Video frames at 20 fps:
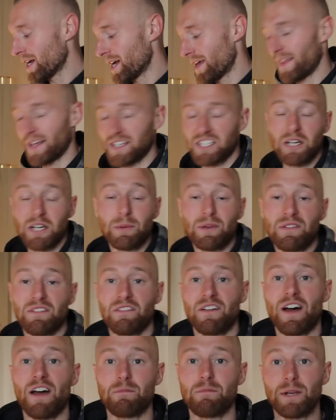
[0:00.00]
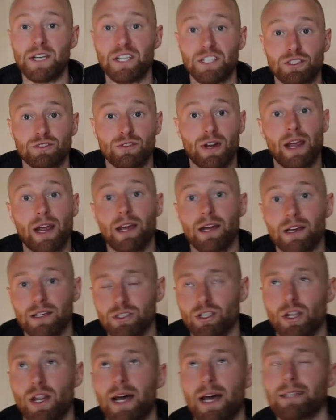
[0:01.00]
and that's gonna be 5 minutes straight.
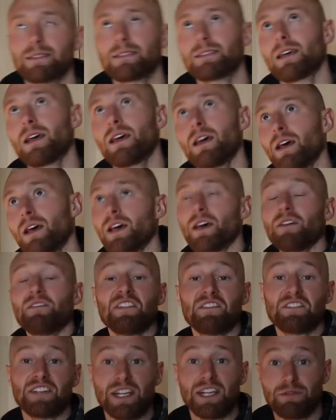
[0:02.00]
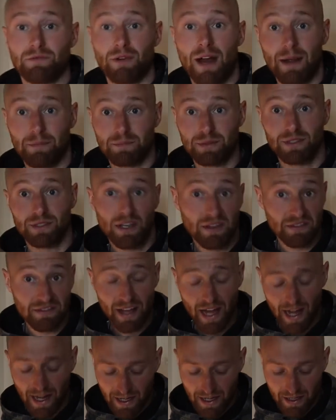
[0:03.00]
So that's 15 reps of
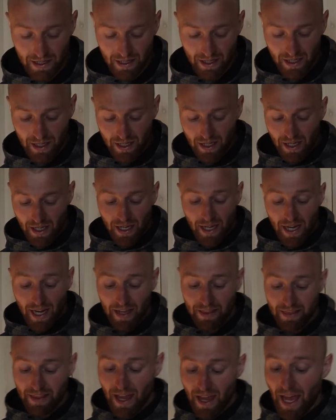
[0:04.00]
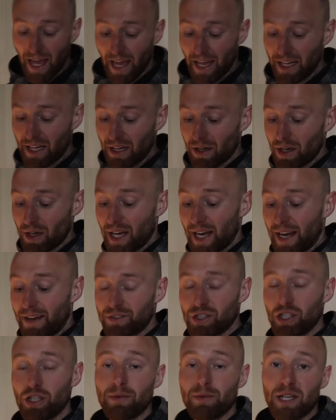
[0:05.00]
that. And then we're gonna
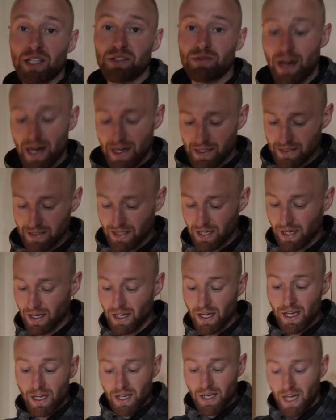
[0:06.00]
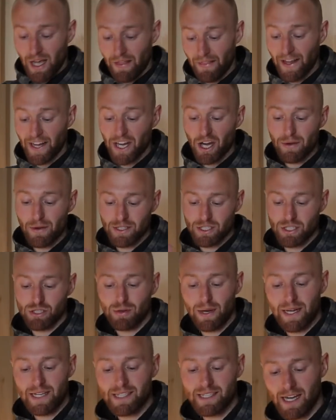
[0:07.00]
have 2 minutes rest, and then go into
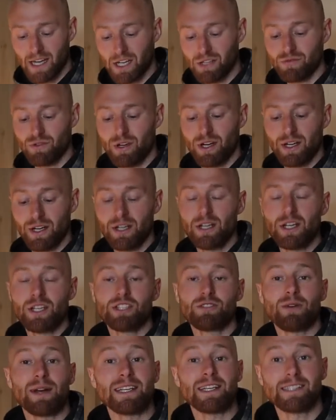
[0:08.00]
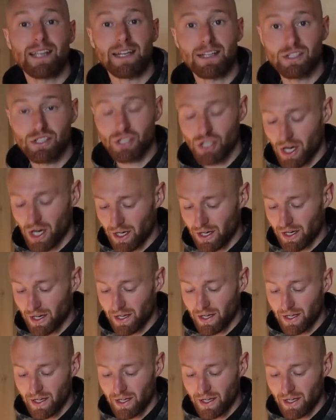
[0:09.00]
20 seconds run, 20 seconds jog,